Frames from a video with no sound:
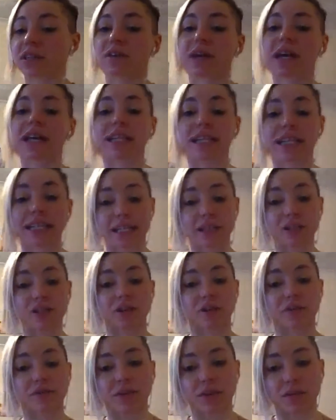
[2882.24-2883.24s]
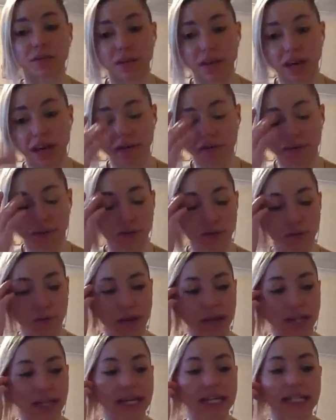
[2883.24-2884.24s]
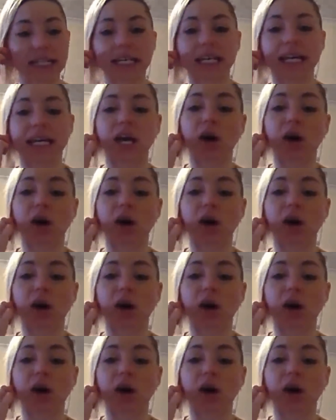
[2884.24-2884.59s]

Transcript: I'll get the links off you there as well, Andy,